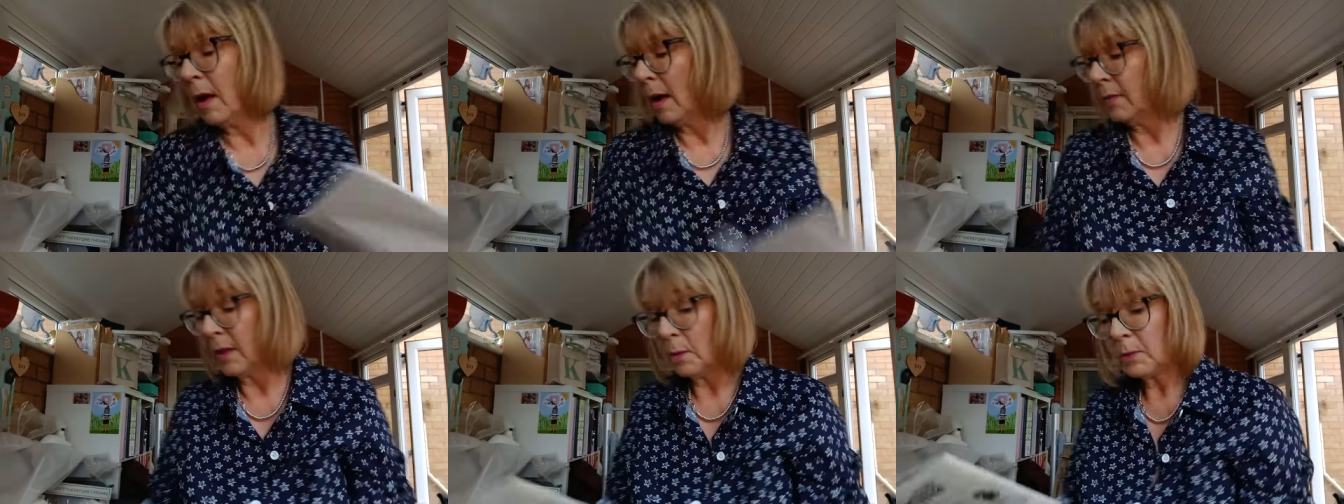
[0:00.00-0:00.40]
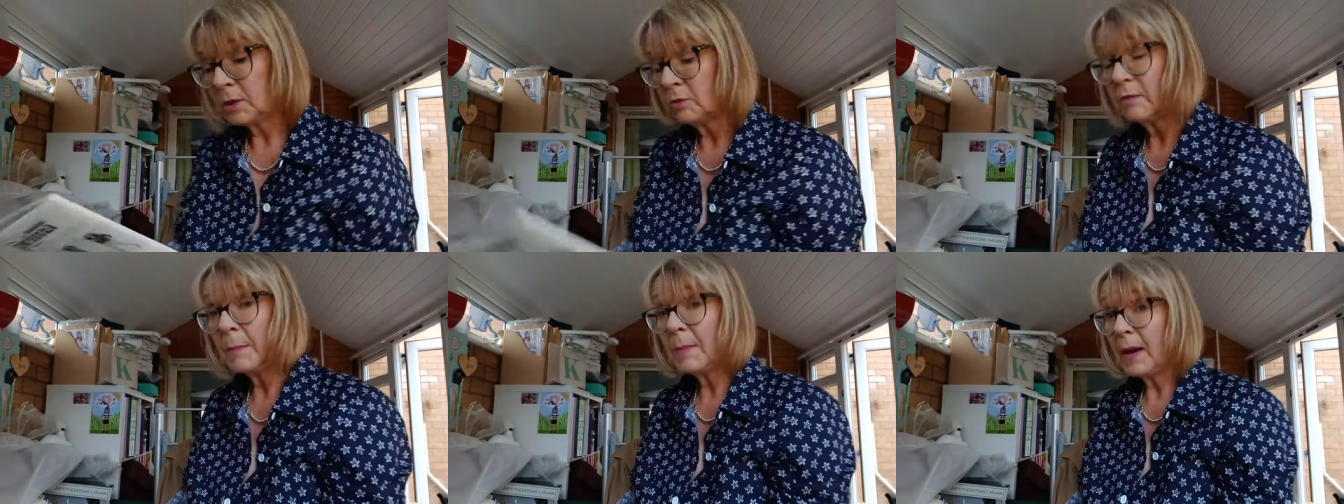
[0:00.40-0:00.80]
and they were
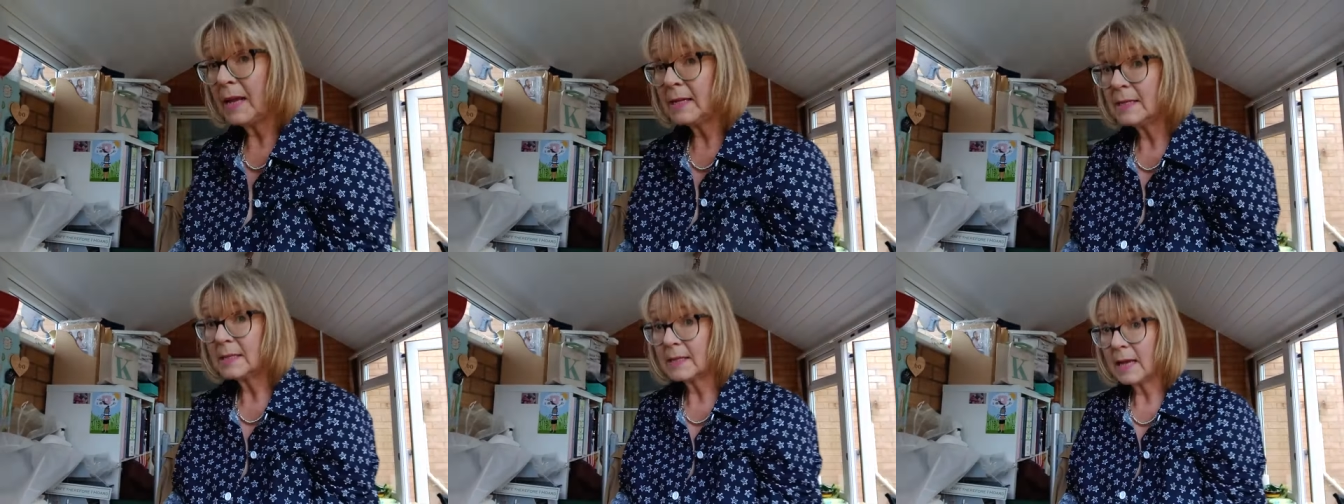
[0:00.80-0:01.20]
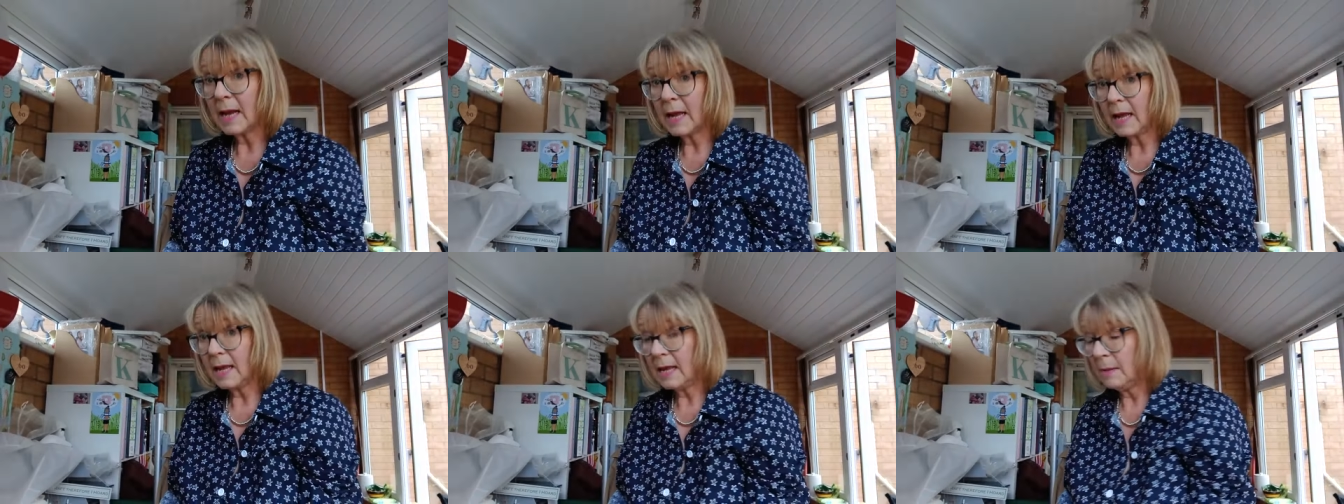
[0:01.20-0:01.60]
to replace
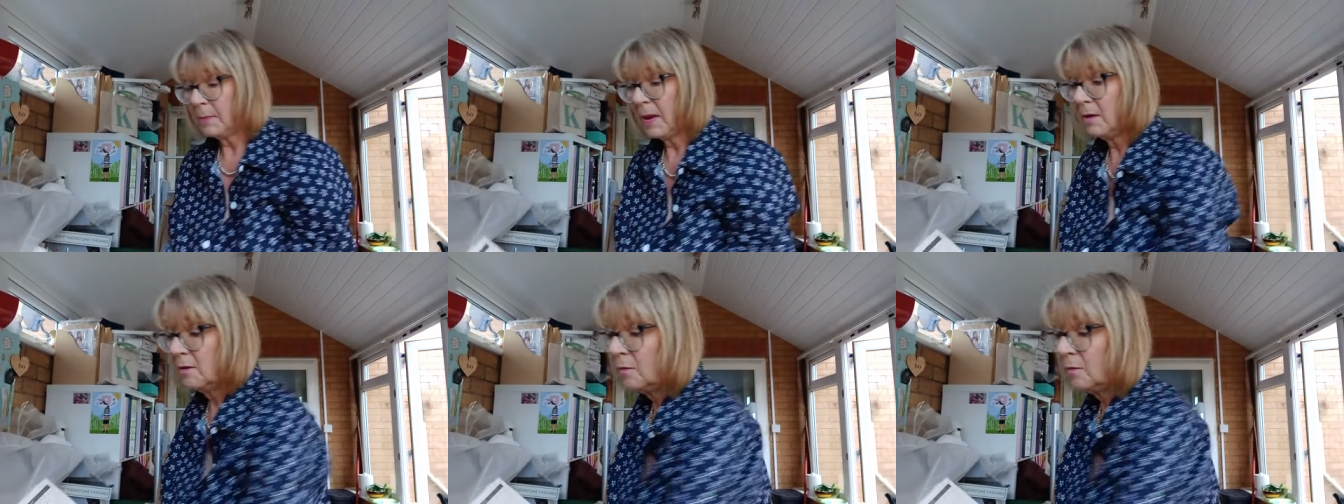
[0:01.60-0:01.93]
a pair